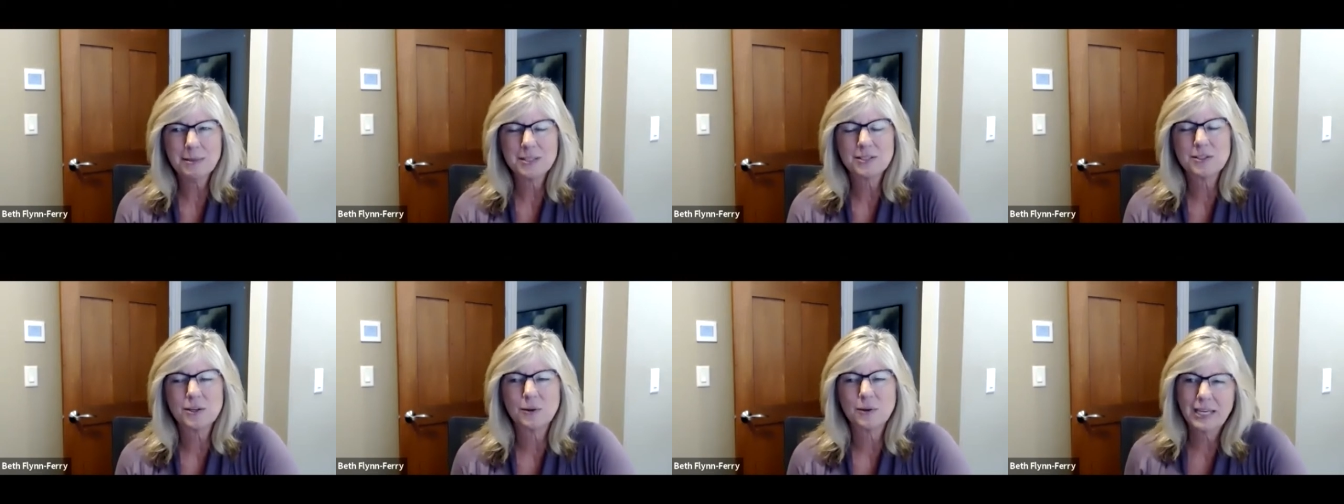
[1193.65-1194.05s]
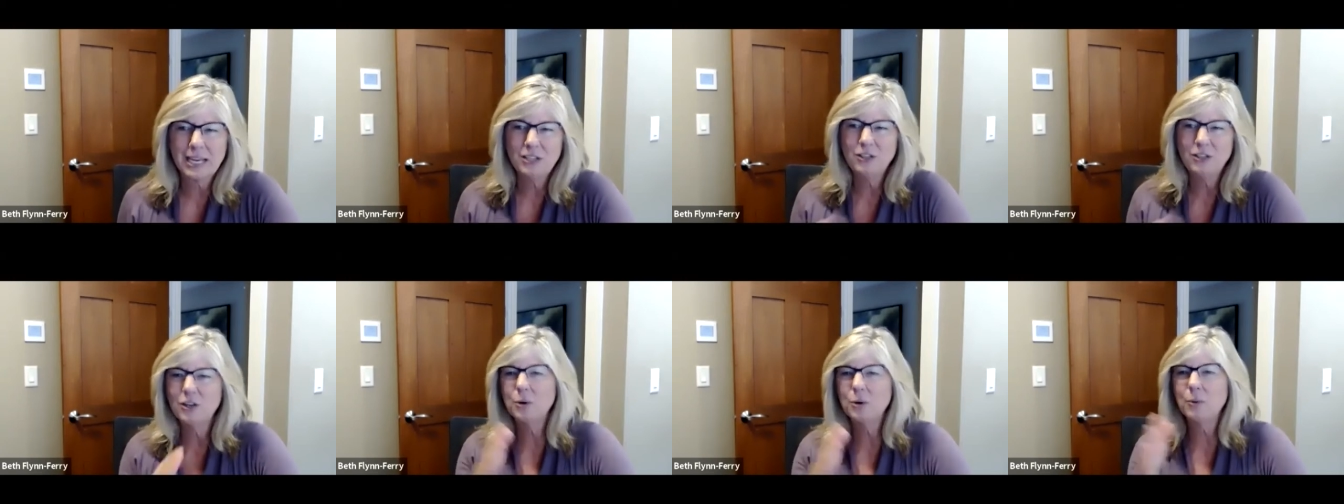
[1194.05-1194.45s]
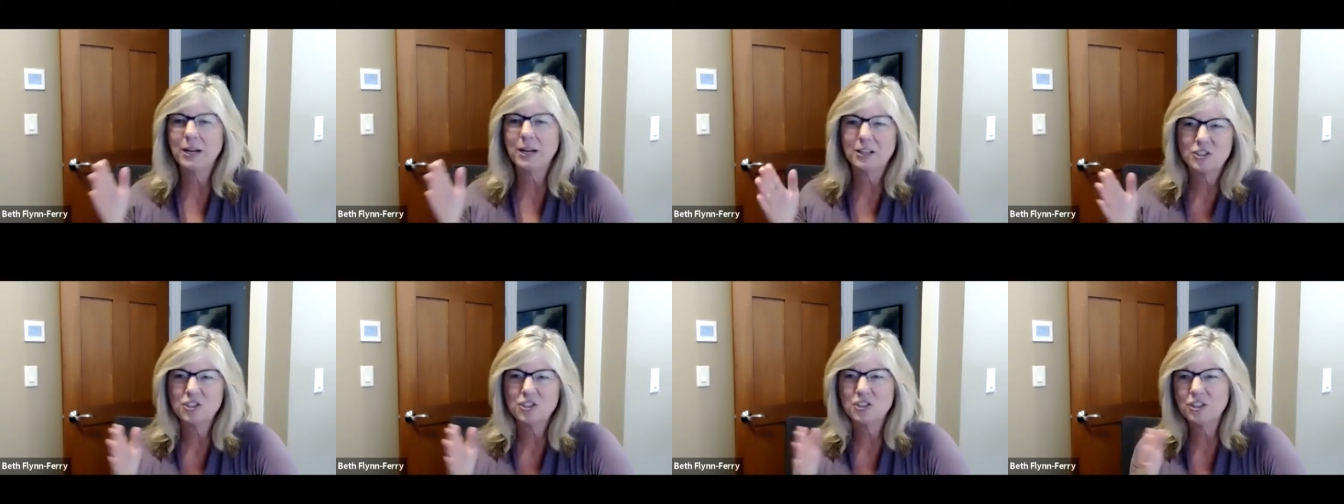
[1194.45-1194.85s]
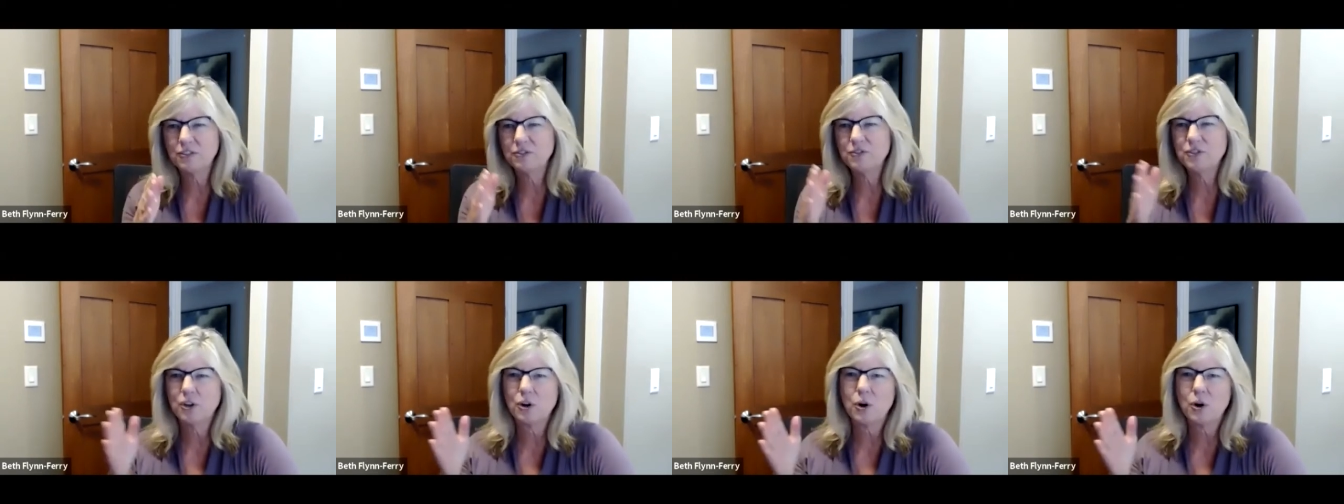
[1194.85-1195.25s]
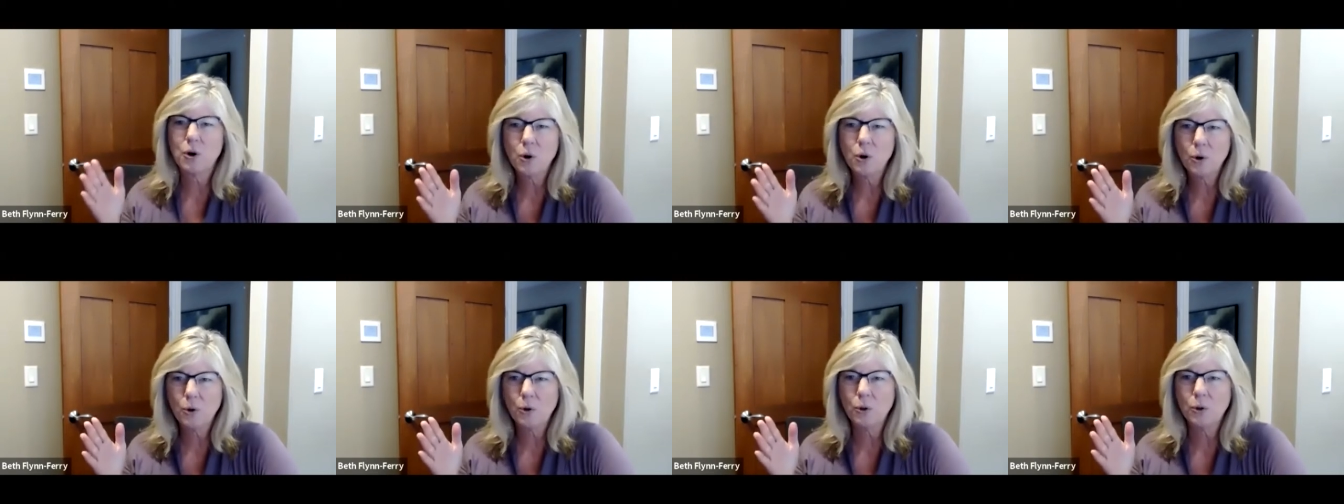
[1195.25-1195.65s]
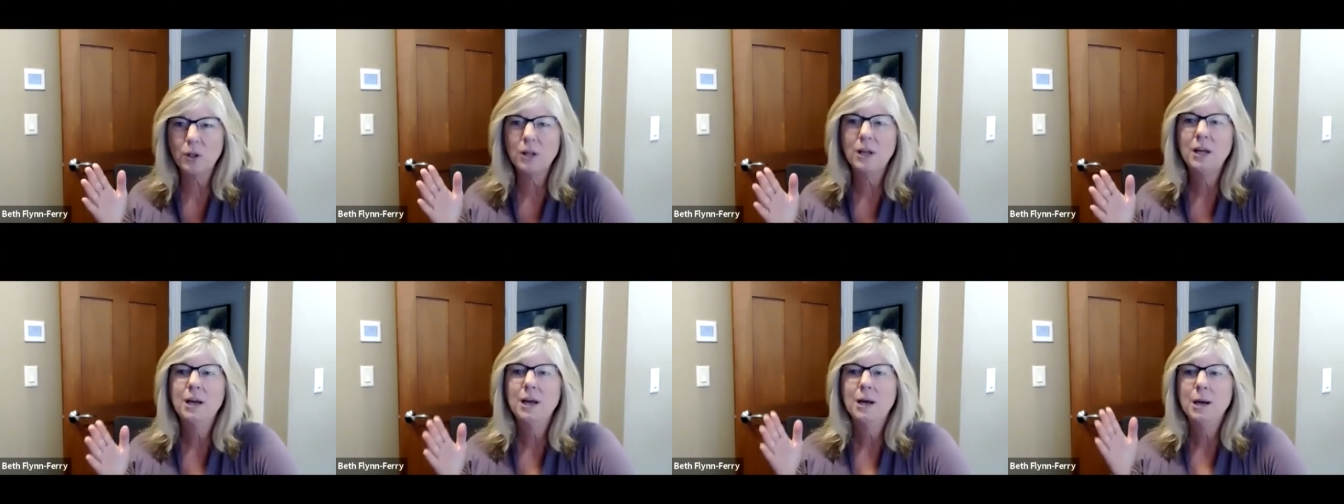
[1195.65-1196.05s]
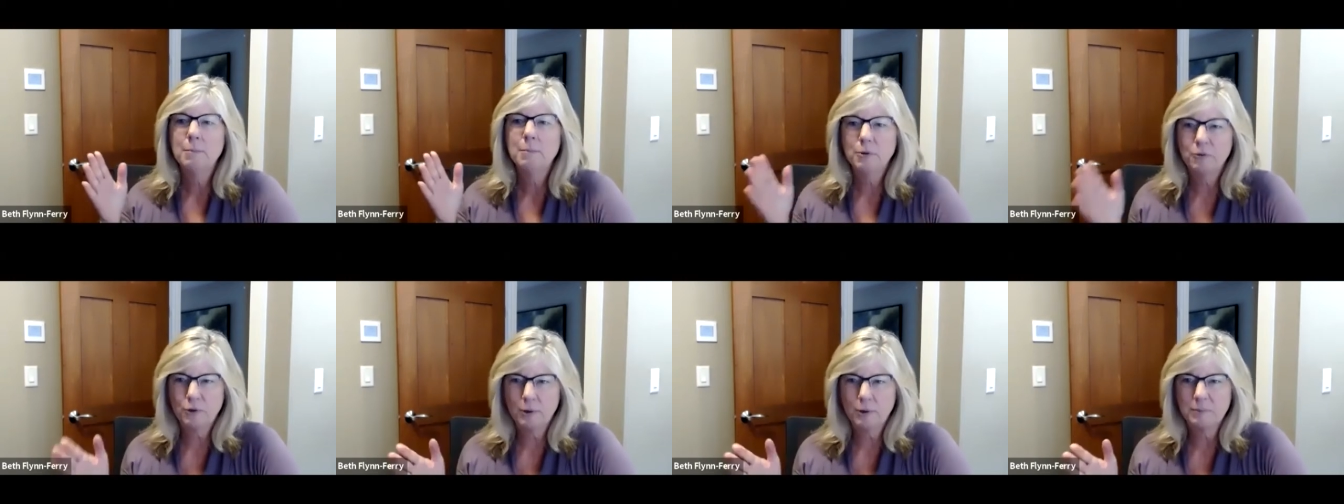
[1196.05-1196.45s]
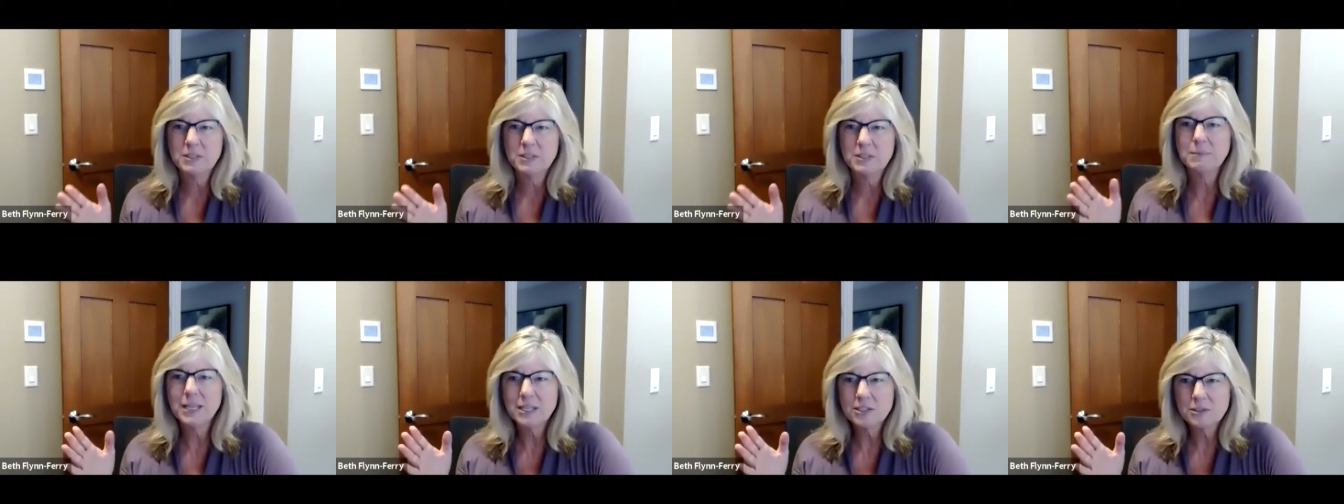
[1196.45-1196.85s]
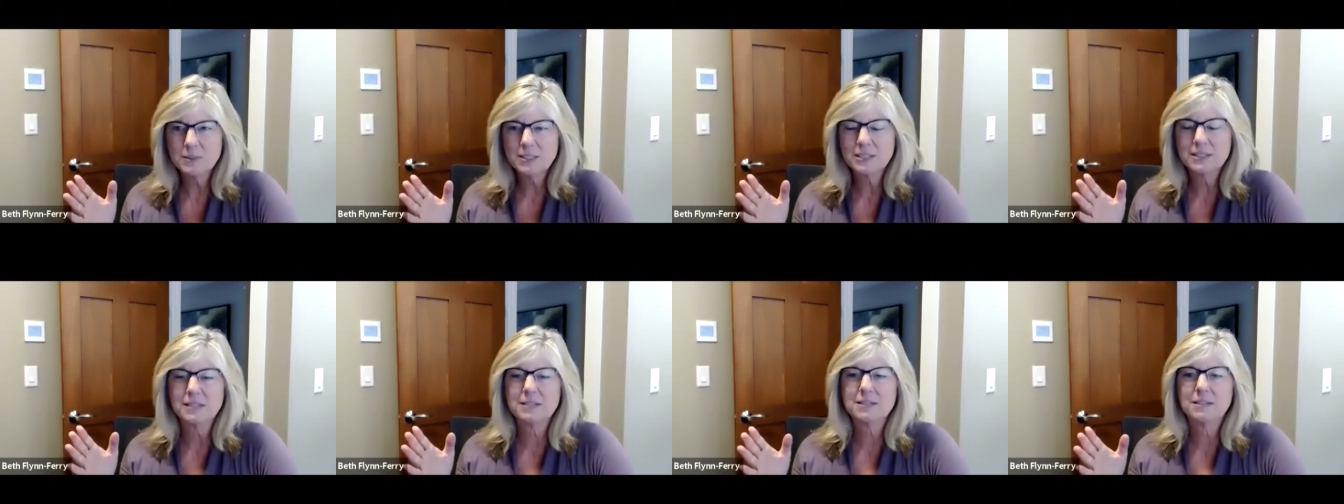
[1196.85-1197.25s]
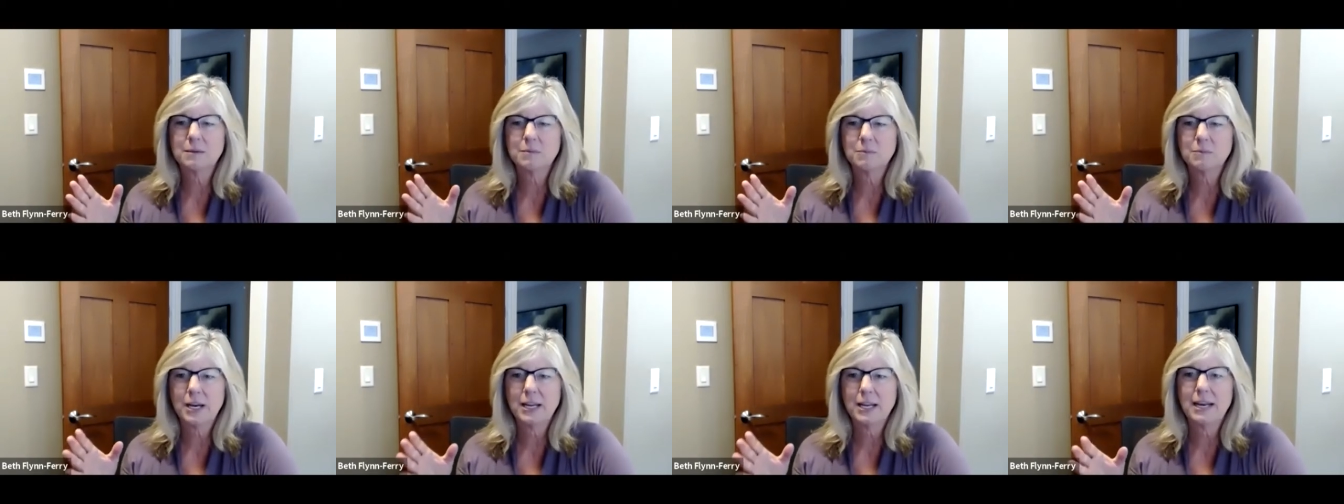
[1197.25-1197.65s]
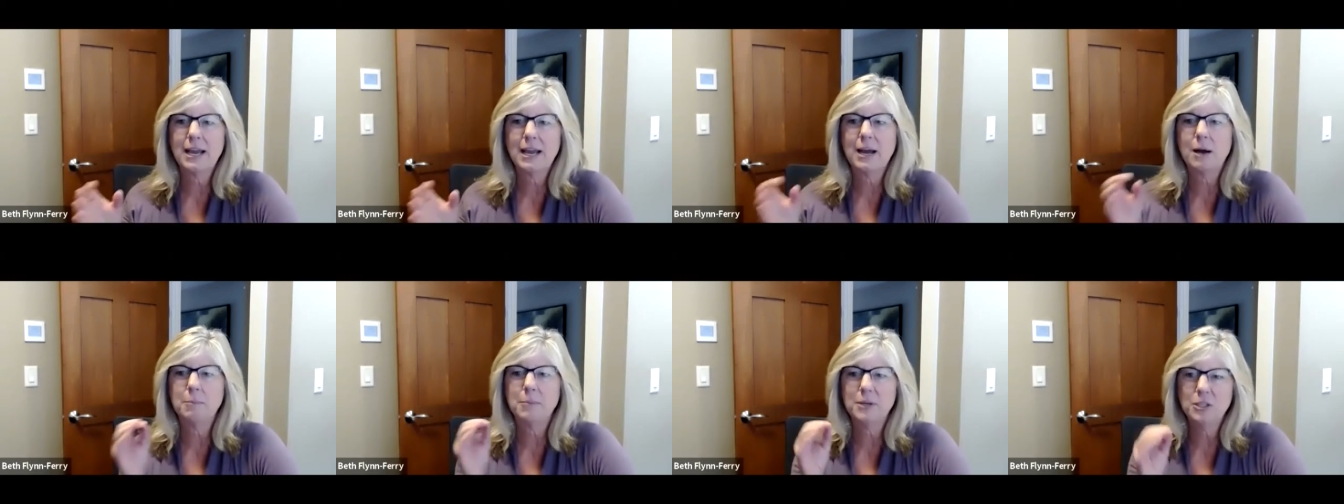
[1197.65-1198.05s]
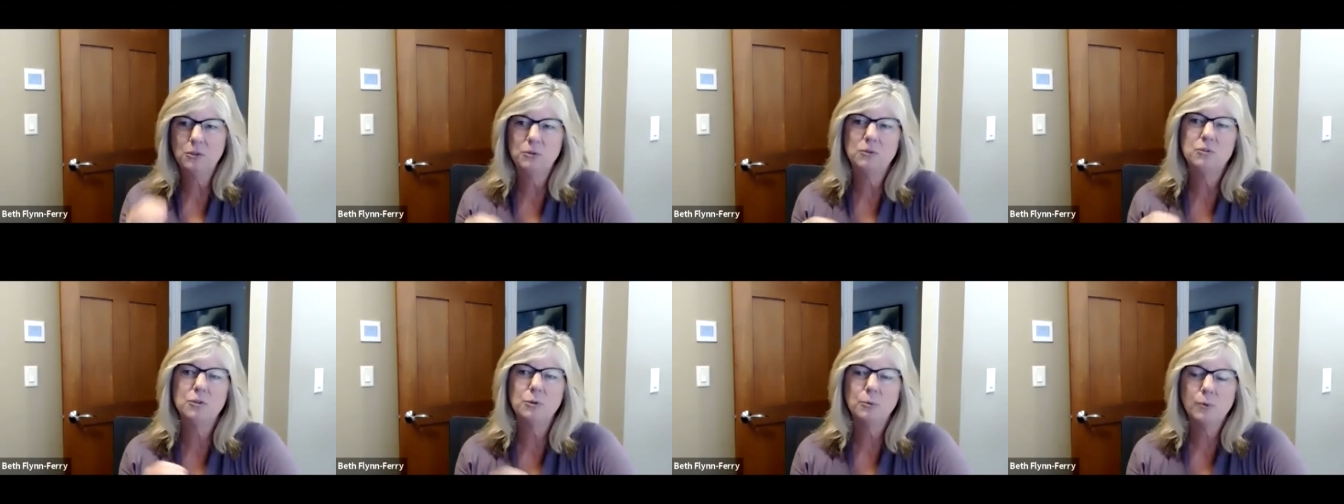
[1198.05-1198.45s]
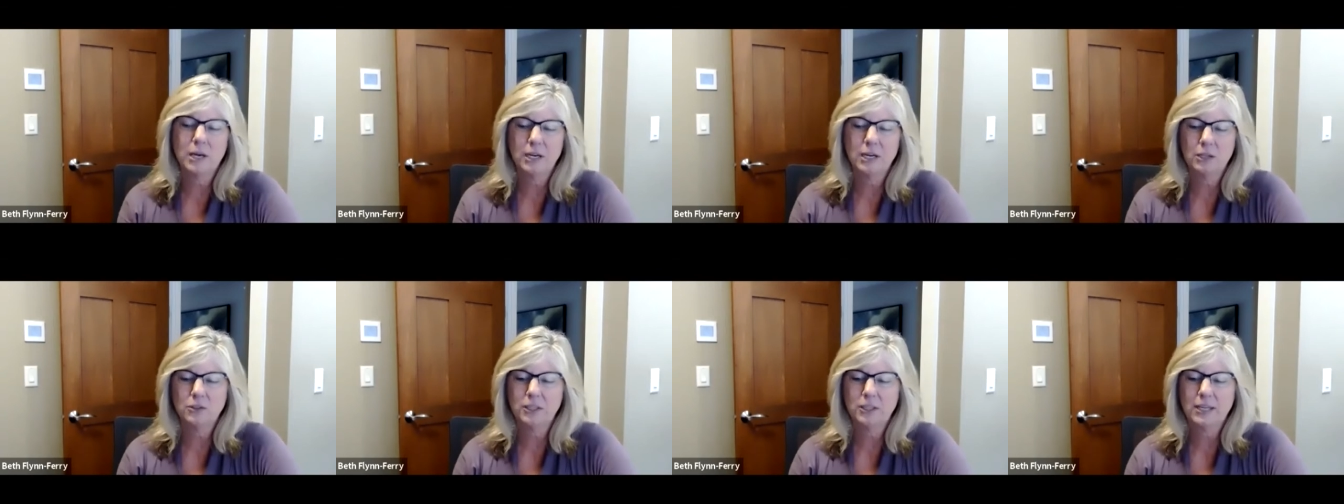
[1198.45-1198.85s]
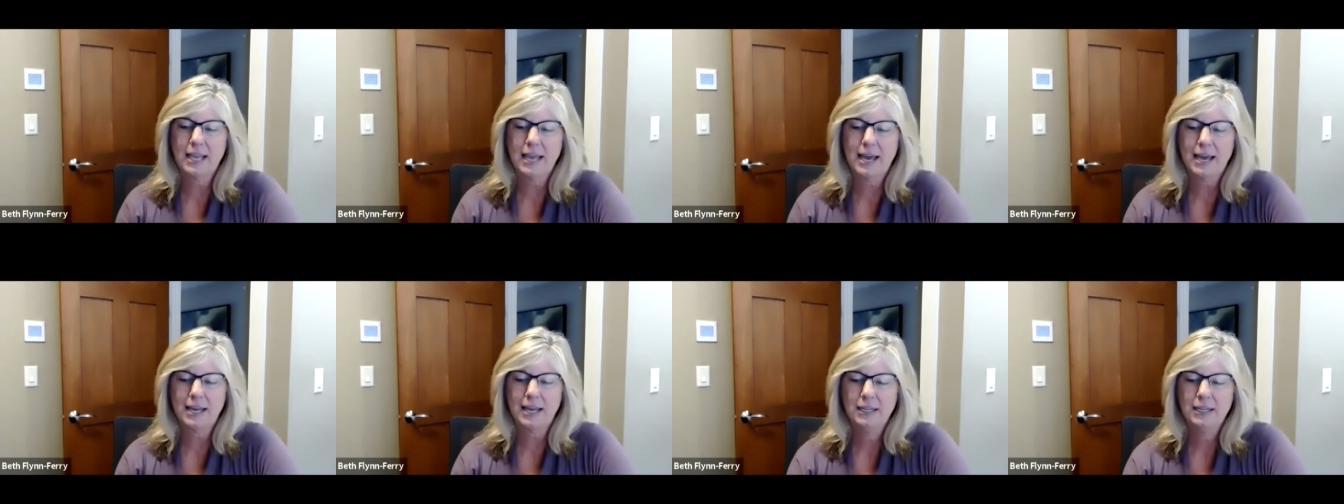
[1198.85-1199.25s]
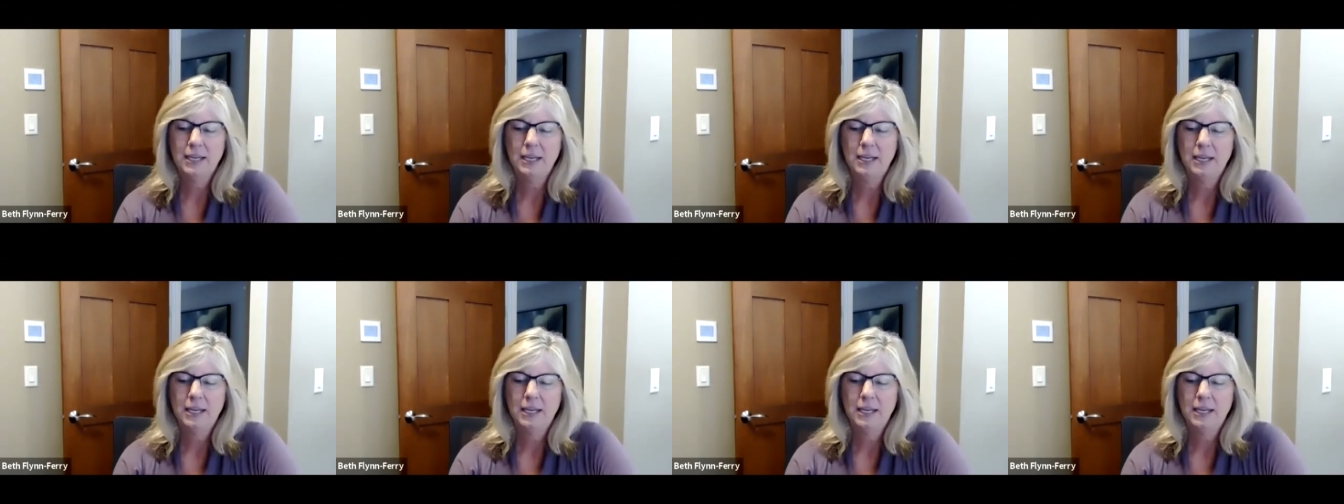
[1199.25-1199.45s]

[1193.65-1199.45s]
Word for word: And so, again, you don't want to shift your whole performance management system right now, but you do want to look at